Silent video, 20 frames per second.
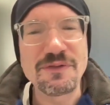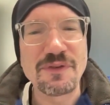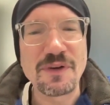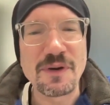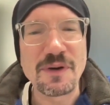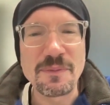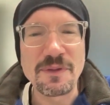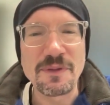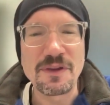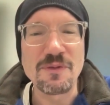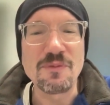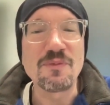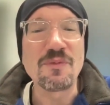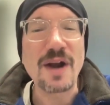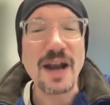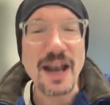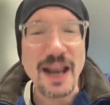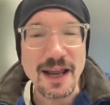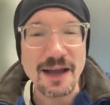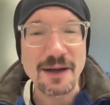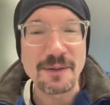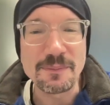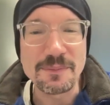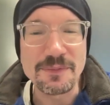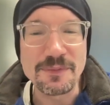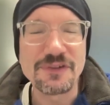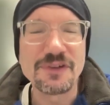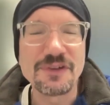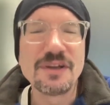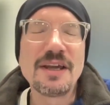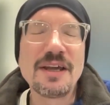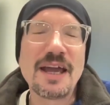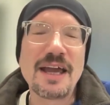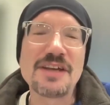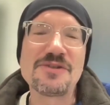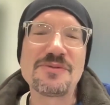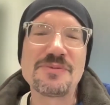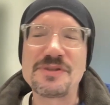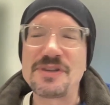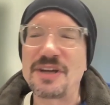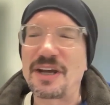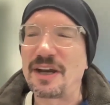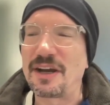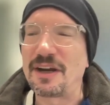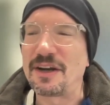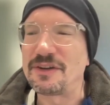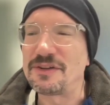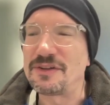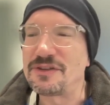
from the Rams has retired.